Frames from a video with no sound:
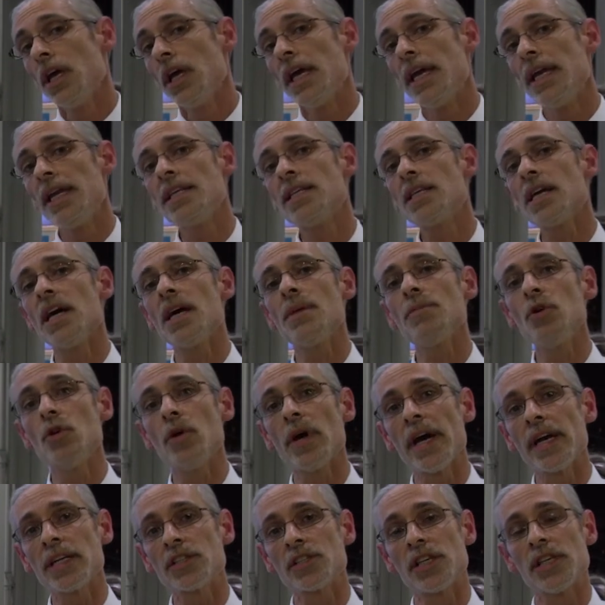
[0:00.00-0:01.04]
Anytime you
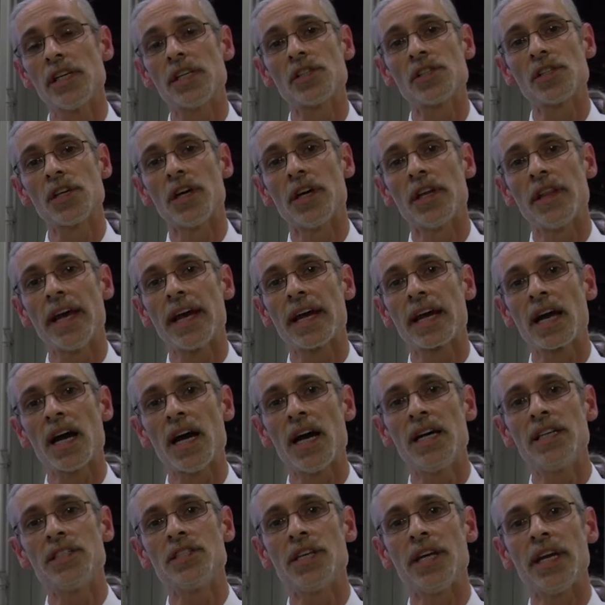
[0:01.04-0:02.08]
access uh, that
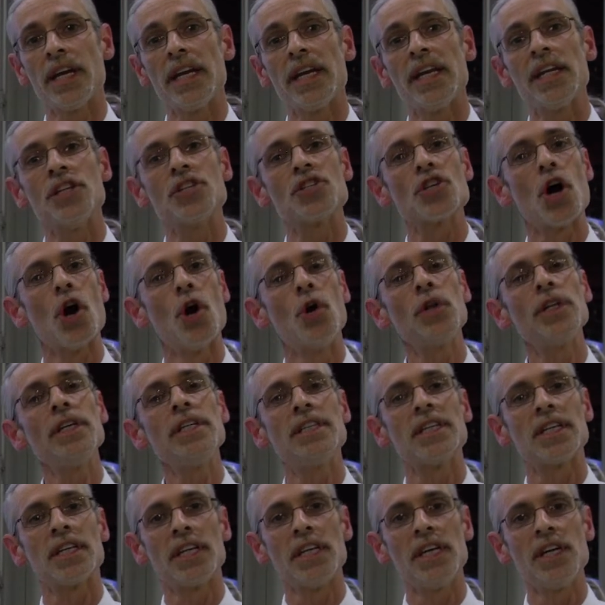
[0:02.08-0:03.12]
content, it is only
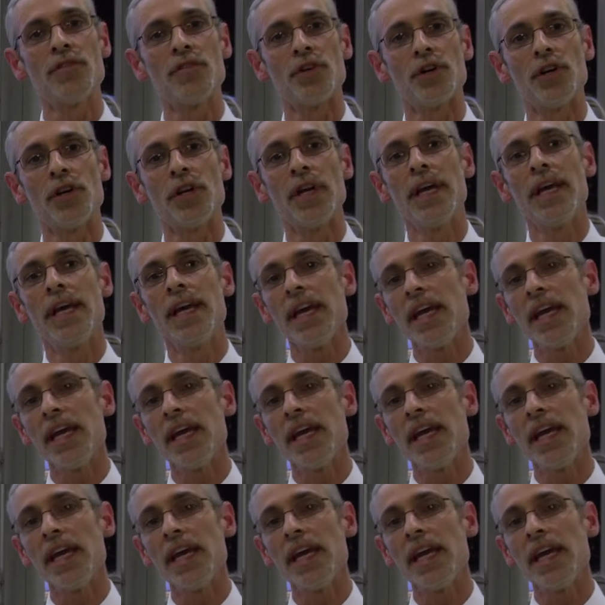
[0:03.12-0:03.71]
delivered